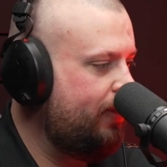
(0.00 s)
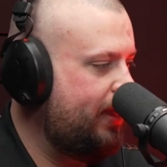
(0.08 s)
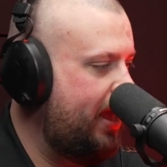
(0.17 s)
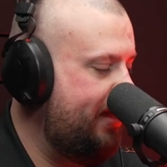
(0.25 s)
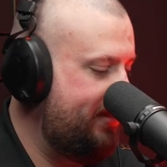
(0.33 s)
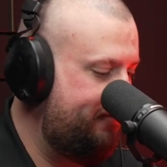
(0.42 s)

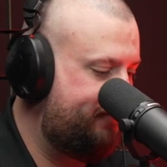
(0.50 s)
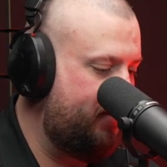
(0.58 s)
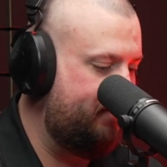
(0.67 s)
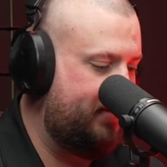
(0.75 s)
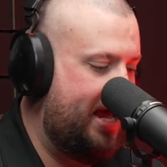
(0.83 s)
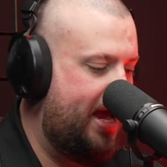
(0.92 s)
then
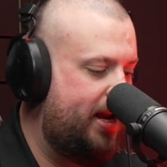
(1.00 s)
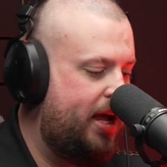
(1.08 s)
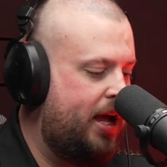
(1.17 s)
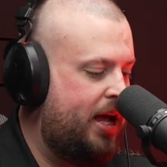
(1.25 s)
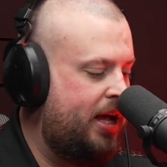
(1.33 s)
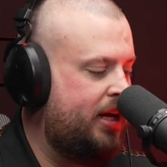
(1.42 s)
from that,
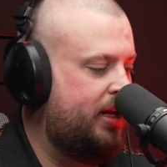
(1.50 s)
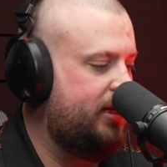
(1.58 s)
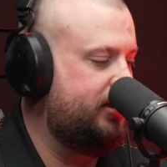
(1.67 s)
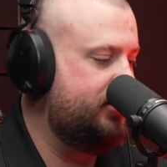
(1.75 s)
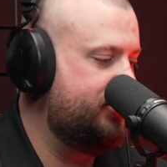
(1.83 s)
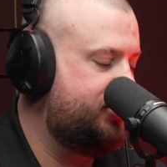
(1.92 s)

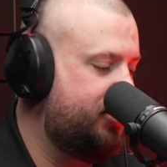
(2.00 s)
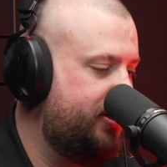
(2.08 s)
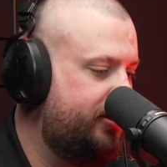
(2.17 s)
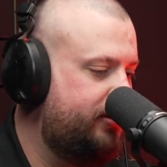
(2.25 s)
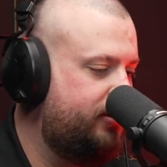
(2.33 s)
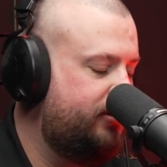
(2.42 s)

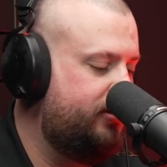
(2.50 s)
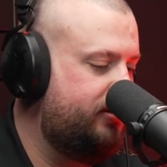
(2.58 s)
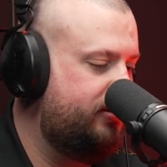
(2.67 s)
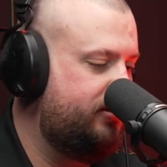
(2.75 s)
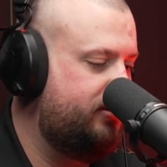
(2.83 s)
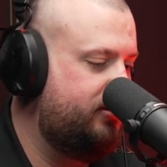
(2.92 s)
so
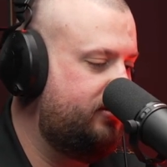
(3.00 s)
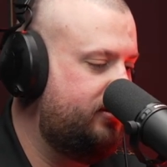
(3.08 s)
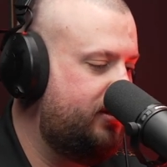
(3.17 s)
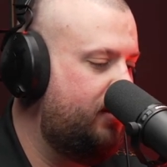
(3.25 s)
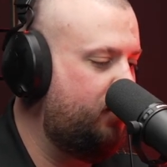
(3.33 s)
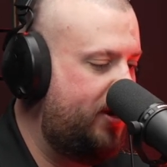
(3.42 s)

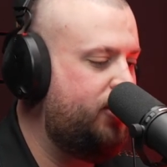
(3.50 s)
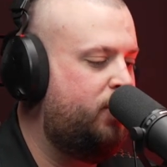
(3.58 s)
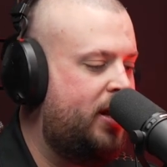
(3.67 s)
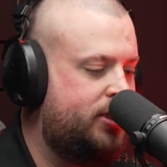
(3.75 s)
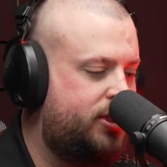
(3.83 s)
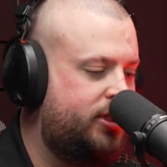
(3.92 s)
when you
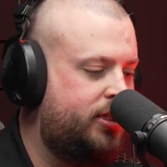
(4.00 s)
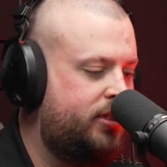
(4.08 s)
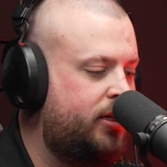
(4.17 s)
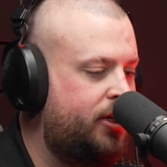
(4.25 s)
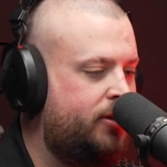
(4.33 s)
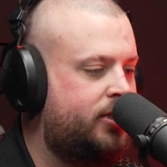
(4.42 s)
went
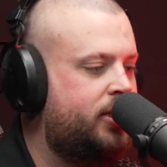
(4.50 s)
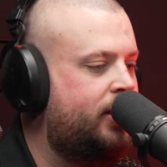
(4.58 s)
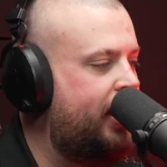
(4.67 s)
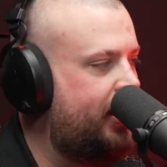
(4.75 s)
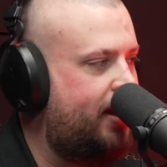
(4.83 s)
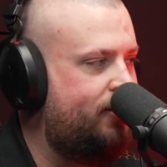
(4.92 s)
to Newington,
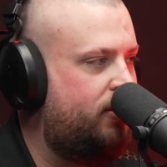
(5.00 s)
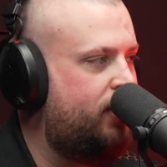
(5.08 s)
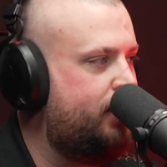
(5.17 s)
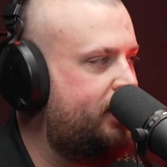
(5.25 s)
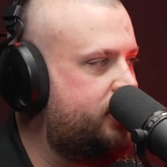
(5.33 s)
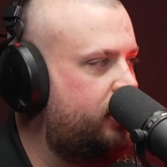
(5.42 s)
they gave you a
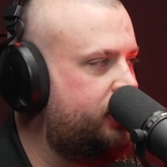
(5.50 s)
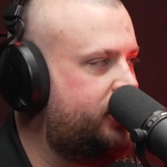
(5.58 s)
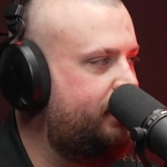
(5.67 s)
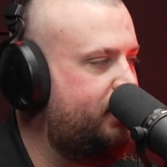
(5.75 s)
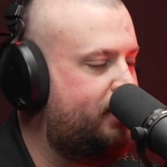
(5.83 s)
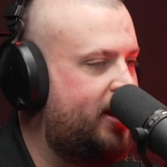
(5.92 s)
rugby
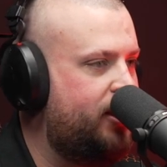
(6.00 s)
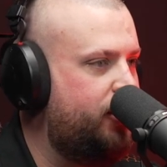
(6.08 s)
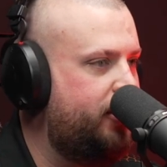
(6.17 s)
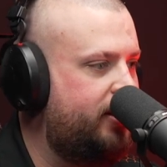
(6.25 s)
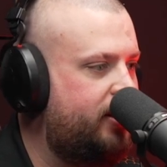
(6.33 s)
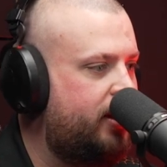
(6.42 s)
scholarship. You're playing
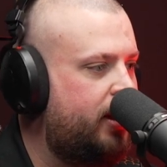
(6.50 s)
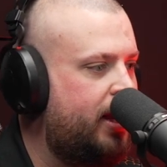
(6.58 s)
Union.